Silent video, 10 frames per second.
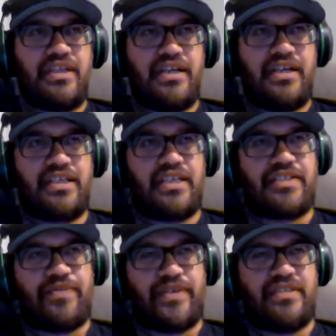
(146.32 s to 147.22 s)
I
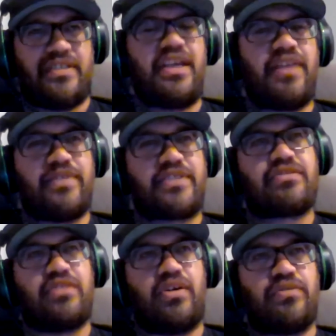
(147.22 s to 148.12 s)
guess if I did have a
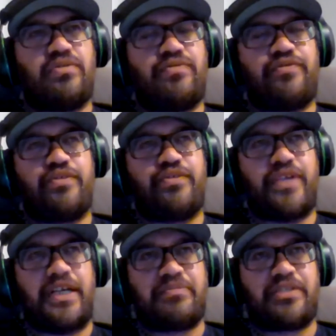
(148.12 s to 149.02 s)
style
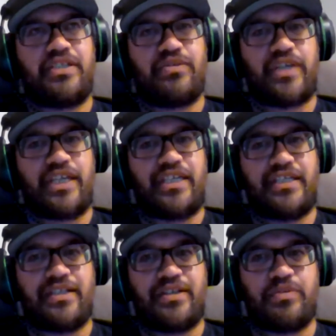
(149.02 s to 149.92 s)
for kīorahi,
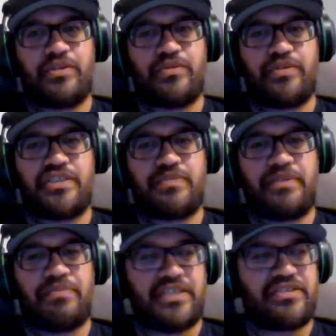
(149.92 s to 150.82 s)
it would always
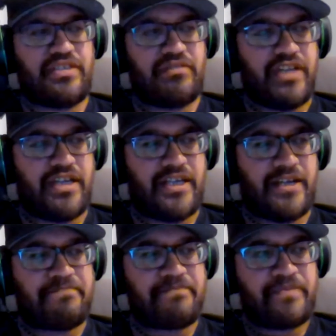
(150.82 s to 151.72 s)
be based
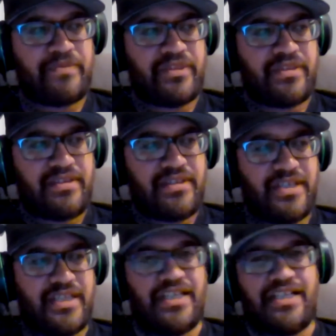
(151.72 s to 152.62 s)
around,
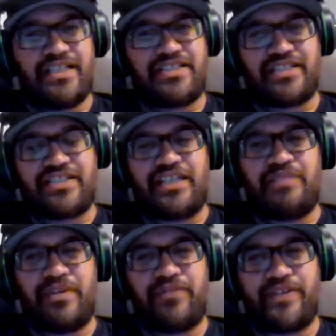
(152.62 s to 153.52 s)
it's a
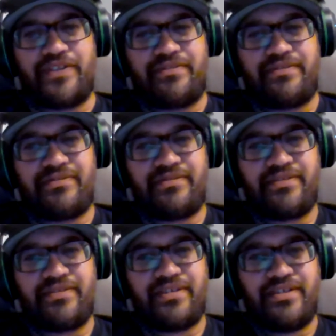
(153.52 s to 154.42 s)
team effort,
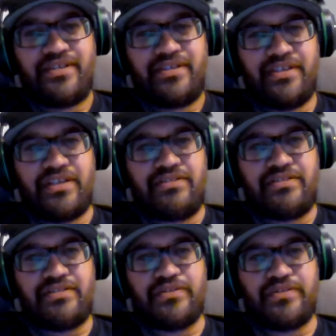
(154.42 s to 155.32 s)

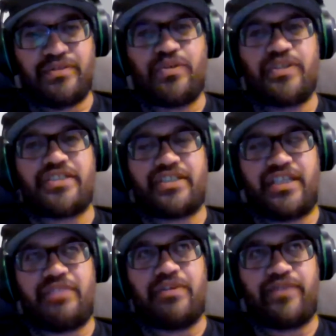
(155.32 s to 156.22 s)
always a
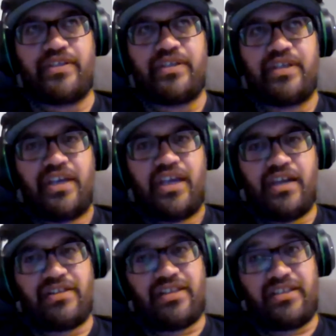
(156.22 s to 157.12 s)
team effort.
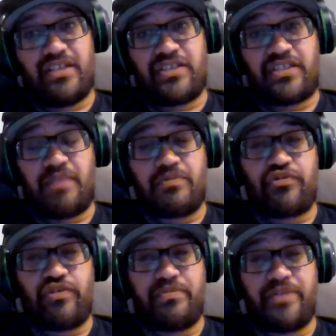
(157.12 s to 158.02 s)
And I think that just comes
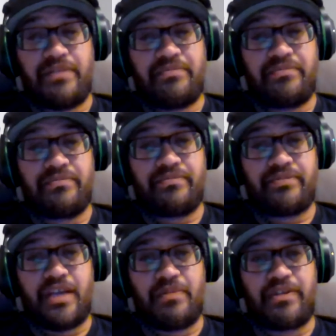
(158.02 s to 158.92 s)
from
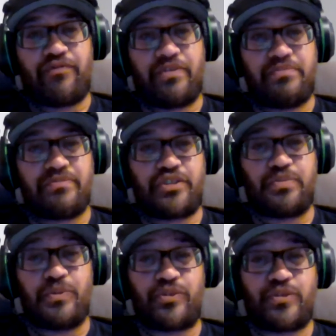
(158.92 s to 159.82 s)
coming from
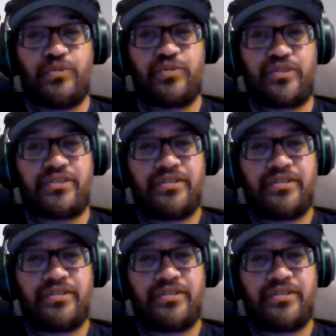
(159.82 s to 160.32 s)
small schools,